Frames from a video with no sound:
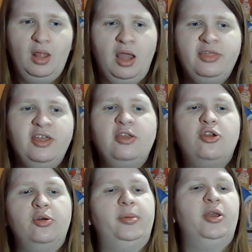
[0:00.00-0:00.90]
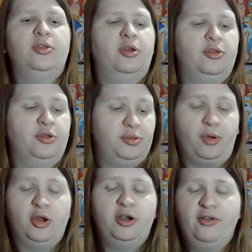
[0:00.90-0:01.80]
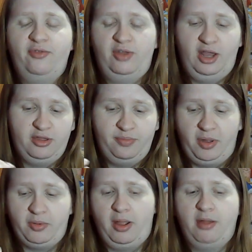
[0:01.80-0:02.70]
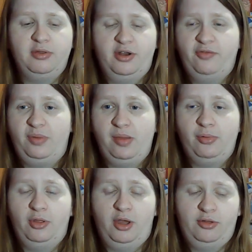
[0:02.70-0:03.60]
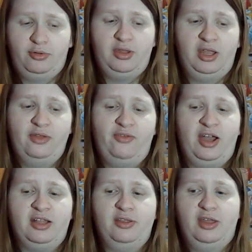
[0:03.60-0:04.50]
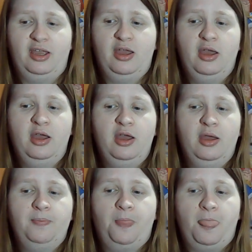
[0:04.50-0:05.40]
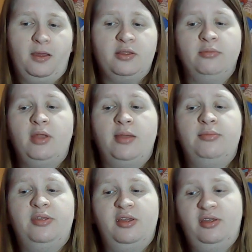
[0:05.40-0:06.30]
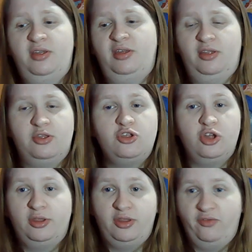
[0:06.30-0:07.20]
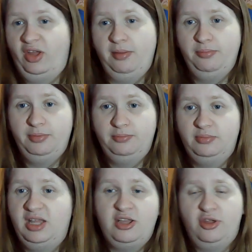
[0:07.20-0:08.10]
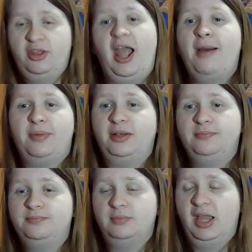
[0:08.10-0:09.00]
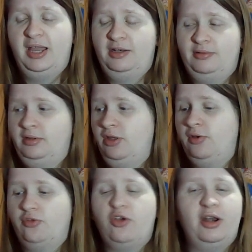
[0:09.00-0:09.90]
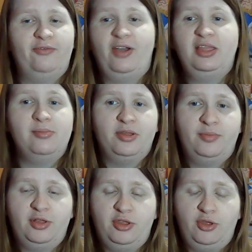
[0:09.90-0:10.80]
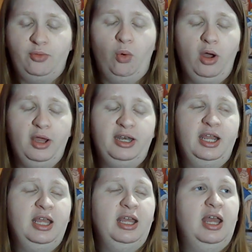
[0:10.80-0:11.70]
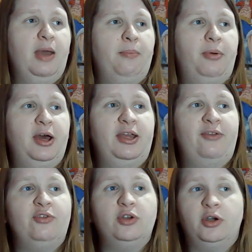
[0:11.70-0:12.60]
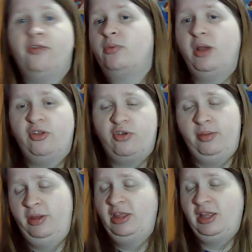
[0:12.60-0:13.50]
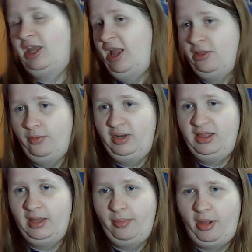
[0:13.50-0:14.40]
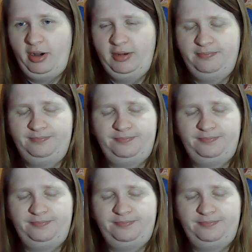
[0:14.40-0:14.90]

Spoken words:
think Kuma is also smart enough and has been around enough people to understand the fact that, like, sometimes diseases just develop. They just happen. And you can try to fight them as much as you want, but if you don't have the right treatment, then you can't do anything about it.